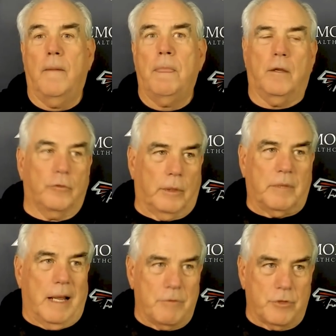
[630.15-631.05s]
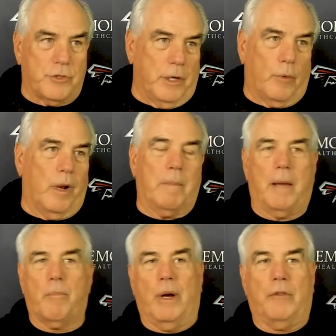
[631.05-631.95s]
You know, sometimes you'll see a running
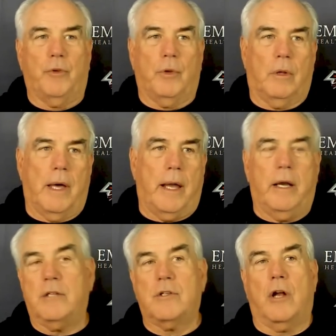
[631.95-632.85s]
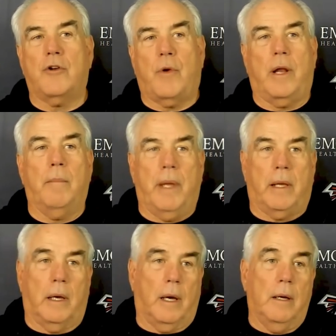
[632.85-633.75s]
back break through the line. He's going to try to
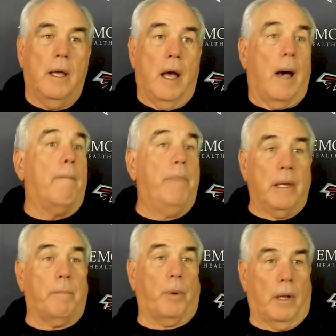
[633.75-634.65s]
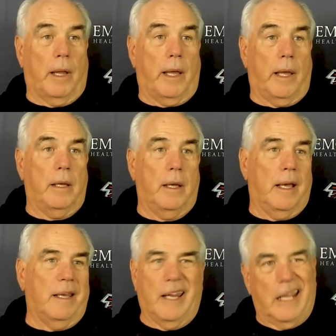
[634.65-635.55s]
make a, a big play,
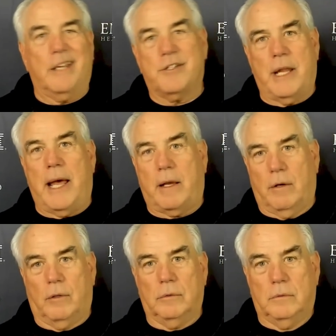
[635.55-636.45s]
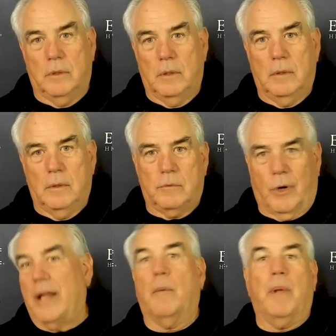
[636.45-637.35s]
and then he gets tackled
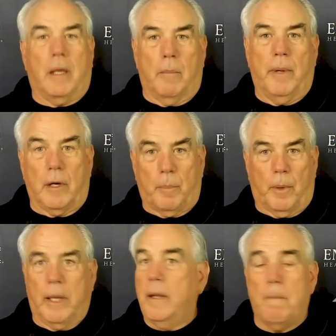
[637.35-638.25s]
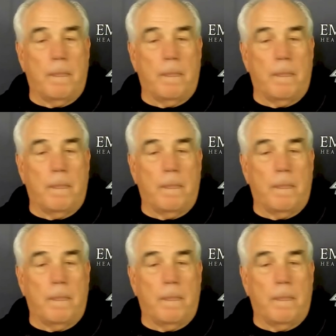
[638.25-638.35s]
trying to make a bigger play.